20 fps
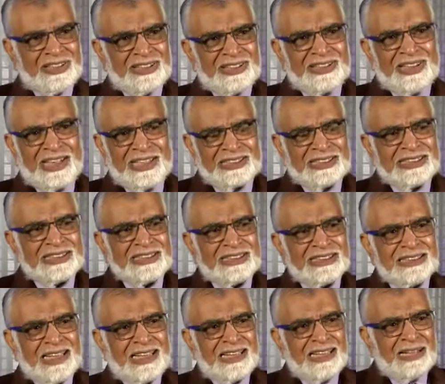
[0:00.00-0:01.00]
Yes,
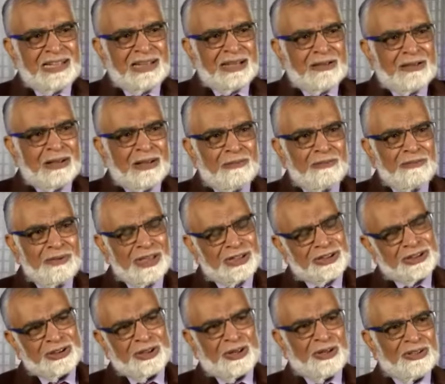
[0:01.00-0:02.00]
be
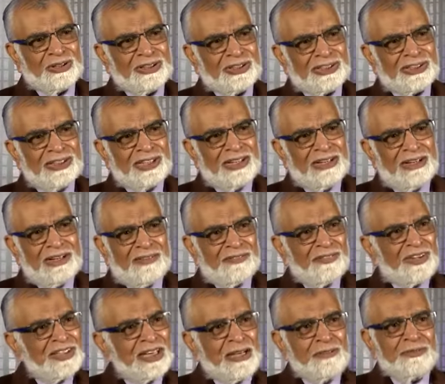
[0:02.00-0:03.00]
assured
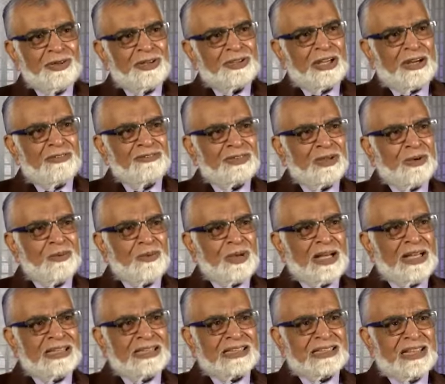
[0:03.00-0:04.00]
that I am not after
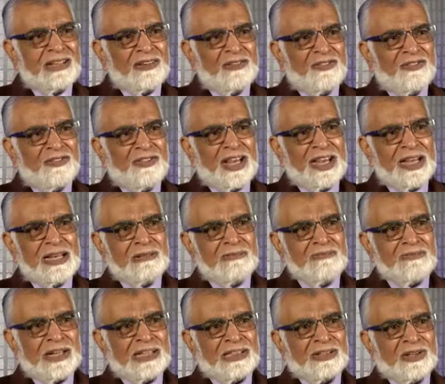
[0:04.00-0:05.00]
wealth and
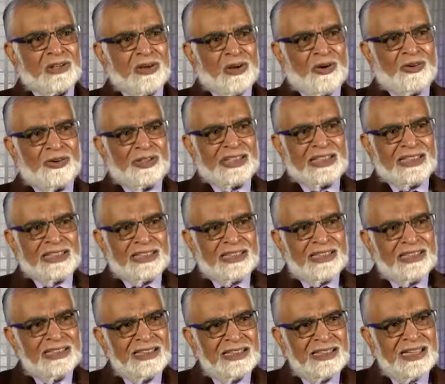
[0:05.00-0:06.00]
fame and glory
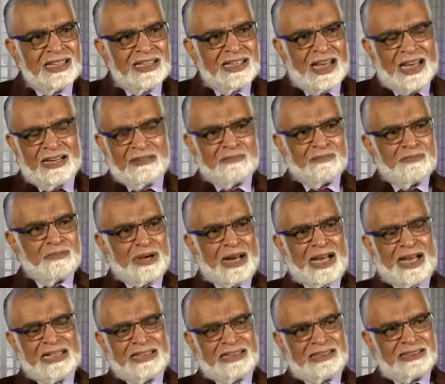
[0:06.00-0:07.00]
and
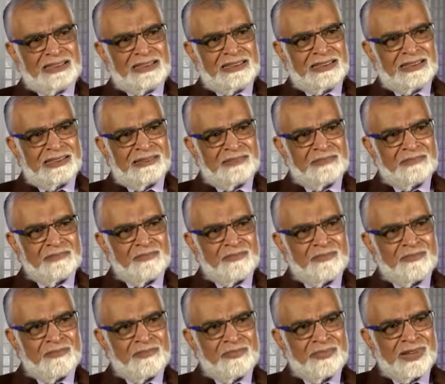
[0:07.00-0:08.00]
pride.
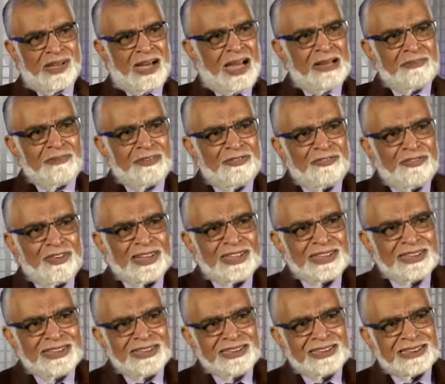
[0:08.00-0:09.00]
I am a
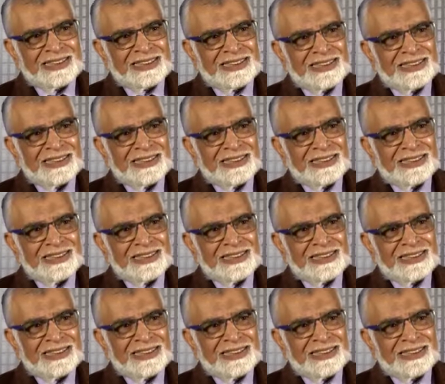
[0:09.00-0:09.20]
faqir.